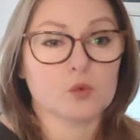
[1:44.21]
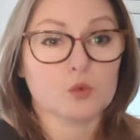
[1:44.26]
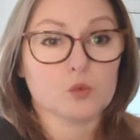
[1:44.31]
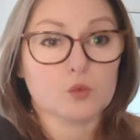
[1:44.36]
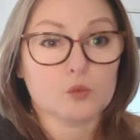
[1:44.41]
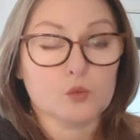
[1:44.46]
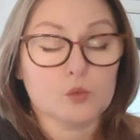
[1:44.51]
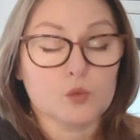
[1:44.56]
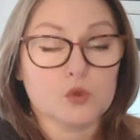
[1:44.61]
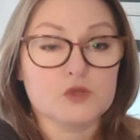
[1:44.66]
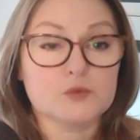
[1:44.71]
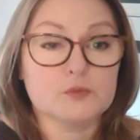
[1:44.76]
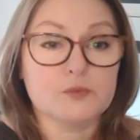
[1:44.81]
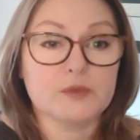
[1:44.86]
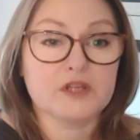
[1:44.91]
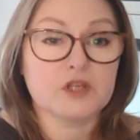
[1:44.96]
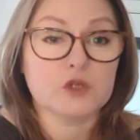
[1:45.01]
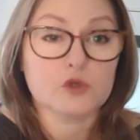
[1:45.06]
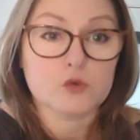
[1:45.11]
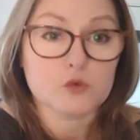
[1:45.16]
would be
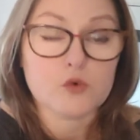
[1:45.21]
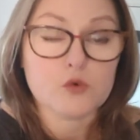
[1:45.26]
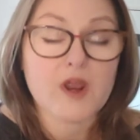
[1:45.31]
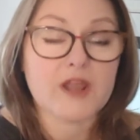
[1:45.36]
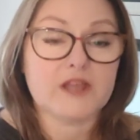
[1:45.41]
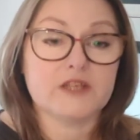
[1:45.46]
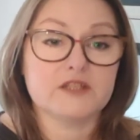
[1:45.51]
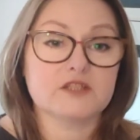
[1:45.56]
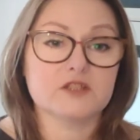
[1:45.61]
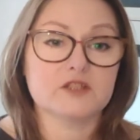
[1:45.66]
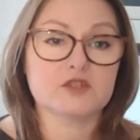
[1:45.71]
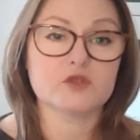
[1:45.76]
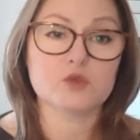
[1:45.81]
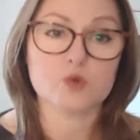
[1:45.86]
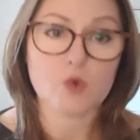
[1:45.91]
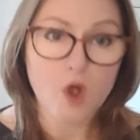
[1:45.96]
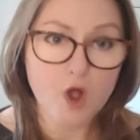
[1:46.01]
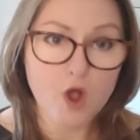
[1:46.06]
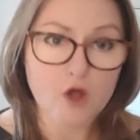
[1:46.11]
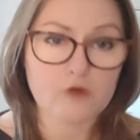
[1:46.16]
great to
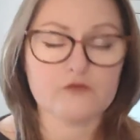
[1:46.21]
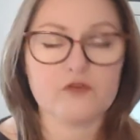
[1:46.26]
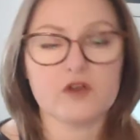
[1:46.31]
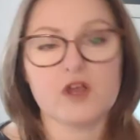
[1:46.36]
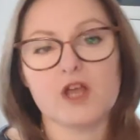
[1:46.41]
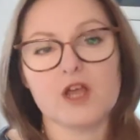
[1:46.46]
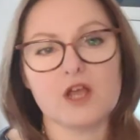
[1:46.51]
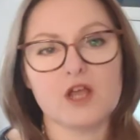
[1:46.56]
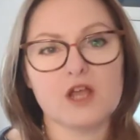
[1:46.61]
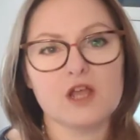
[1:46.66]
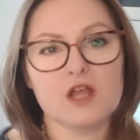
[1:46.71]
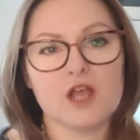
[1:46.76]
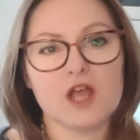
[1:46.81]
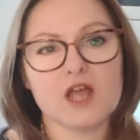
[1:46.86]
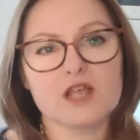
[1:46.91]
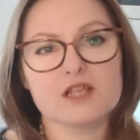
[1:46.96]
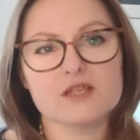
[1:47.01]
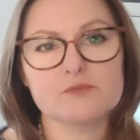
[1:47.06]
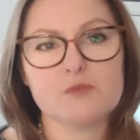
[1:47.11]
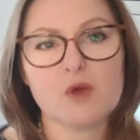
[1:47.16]
offer as
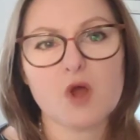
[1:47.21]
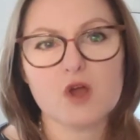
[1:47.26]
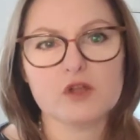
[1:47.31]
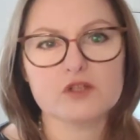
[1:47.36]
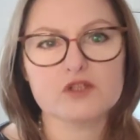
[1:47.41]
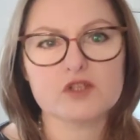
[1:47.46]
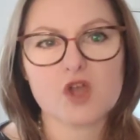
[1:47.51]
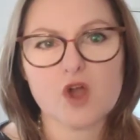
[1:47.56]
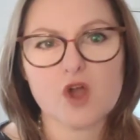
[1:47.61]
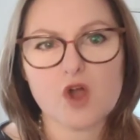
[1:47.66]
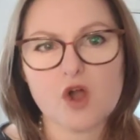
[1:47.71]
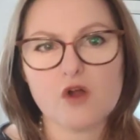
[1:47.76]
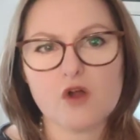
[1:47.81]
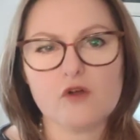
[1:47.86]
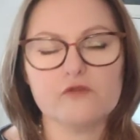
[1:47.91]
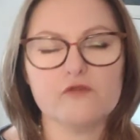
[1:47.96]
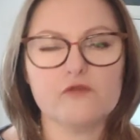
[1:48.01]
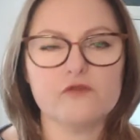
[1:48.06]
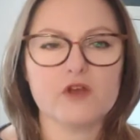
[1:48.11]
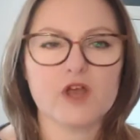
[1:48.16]
part of
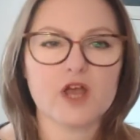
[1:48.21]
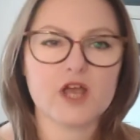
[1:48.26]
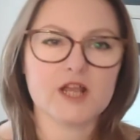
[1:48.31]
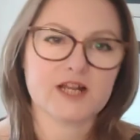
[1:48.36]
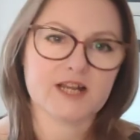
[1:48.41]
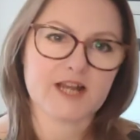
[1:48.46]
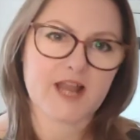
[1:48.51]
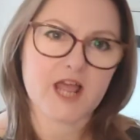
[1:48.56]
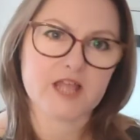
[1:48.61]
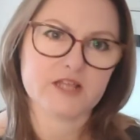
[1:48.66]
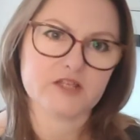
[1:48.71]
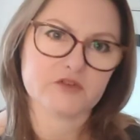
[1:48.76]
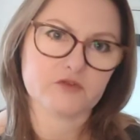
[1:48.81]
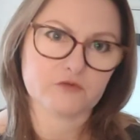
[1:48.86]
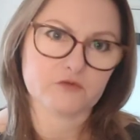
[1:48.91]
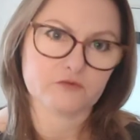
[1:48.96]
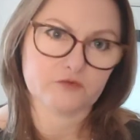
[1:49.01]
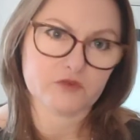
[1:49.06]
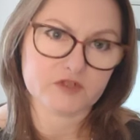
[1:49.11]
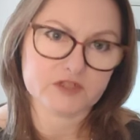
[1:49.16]
a client's
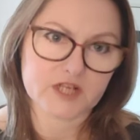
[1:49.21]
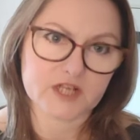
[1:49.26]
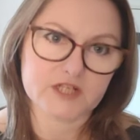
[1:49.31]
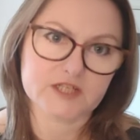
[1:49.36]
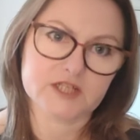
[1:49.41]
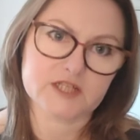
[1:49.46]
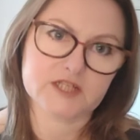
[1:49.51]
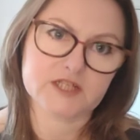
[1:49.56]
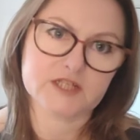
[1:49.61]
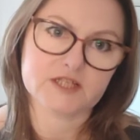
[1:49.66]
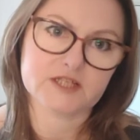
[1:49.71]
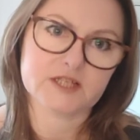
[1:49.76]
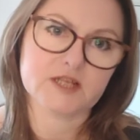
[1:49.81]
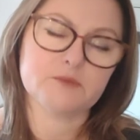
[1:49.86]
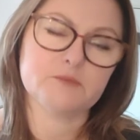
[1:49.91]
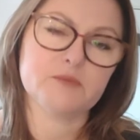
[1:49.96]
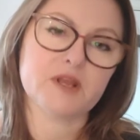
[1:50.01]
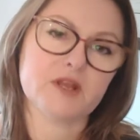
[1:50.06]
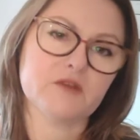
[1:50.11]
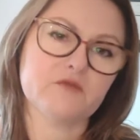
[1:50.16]
redundancy
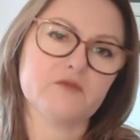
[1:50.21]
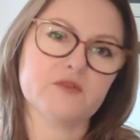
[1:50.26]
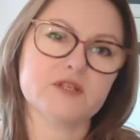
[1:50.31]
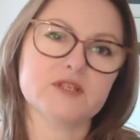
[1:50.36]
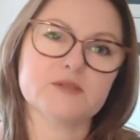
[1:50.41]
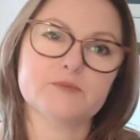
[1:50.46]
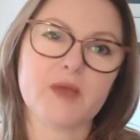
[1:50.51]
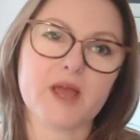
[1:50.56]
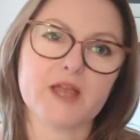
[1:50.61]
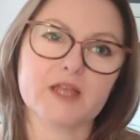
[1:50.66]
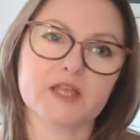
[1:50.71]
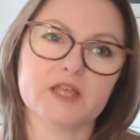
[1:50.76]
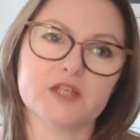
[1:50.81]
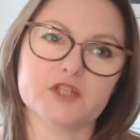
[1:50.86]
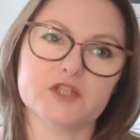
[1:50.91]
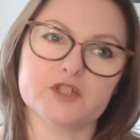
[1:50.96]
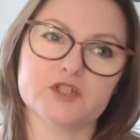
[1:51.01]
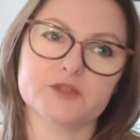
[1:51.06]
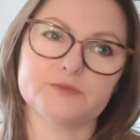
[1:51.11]
benefits package.